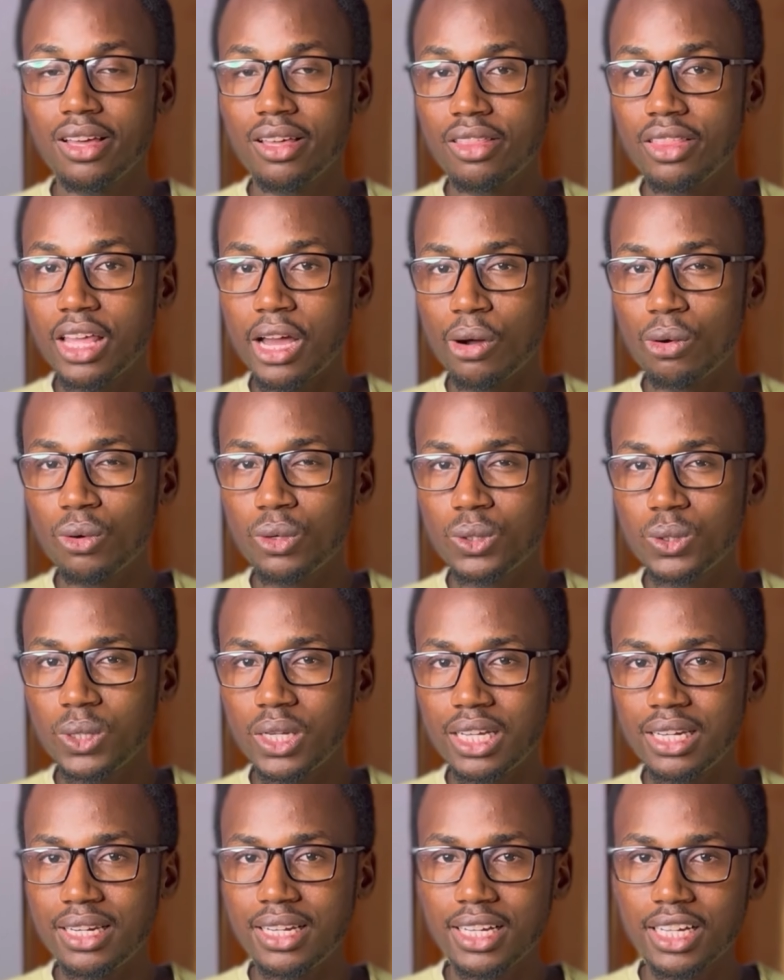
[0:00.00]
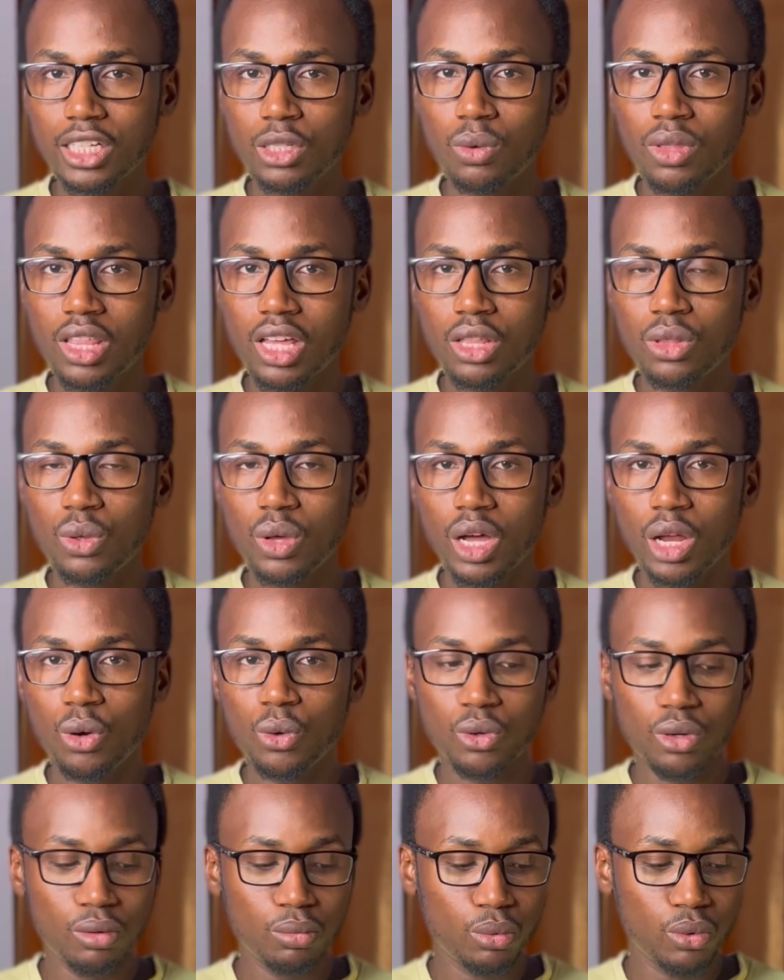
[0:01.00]
they are going to indicate whether they are
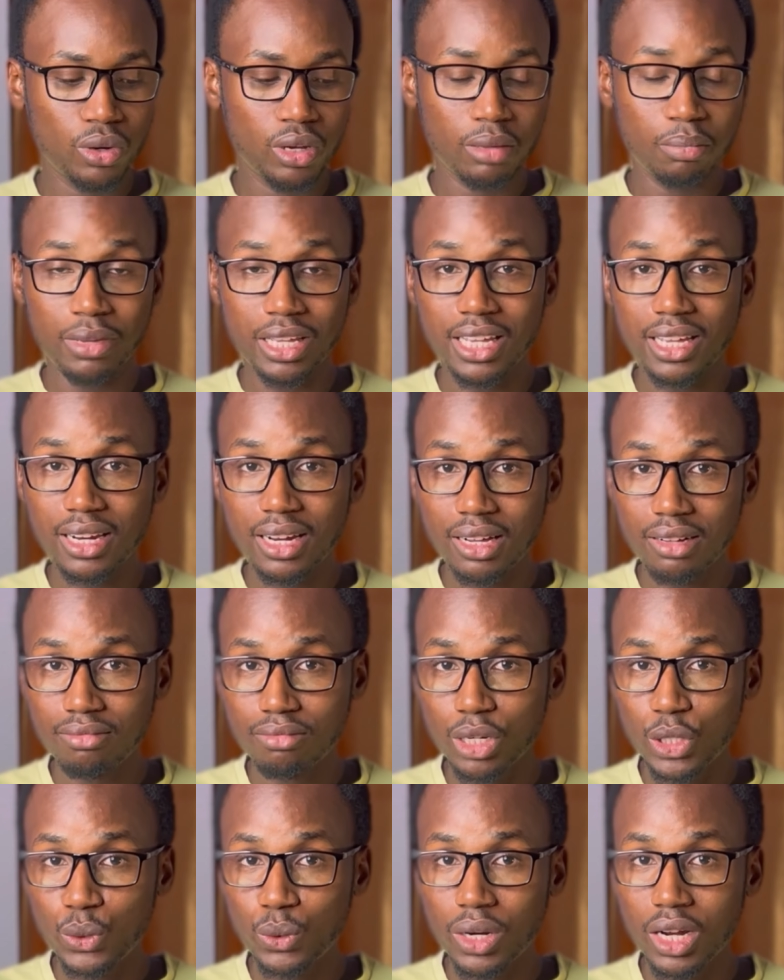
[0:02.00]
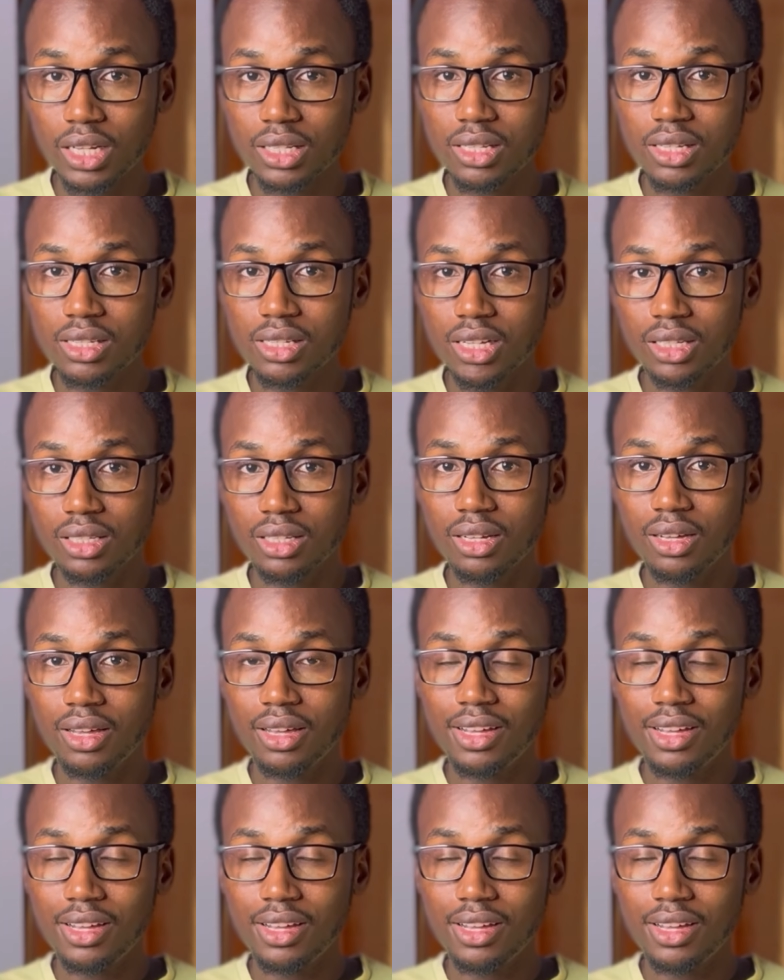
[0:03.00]
looking for a beginner virtual assistant,